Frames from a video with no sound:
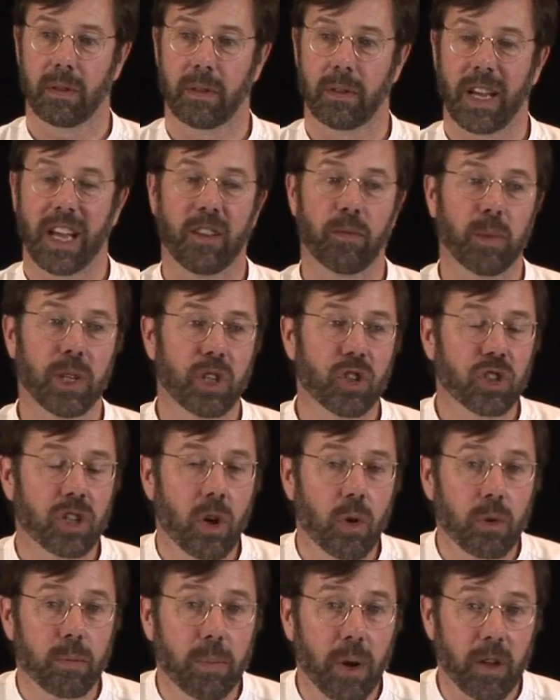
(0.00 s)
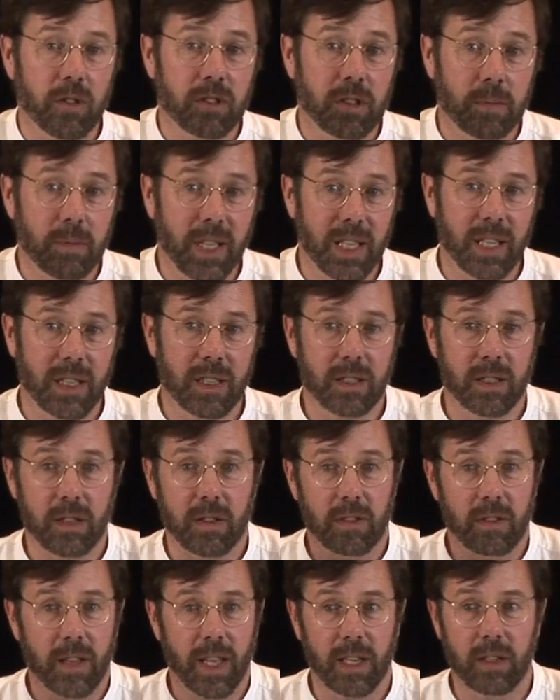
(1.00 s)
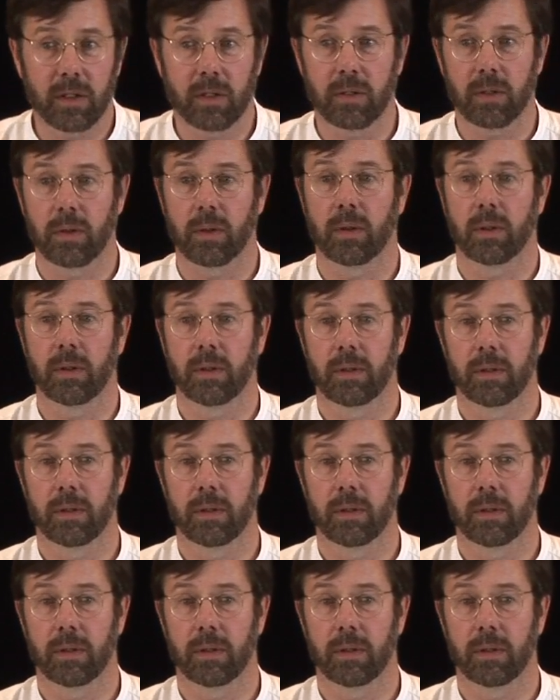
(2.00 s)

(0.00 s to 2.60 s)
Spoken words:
I have been shown possibilities, that is all.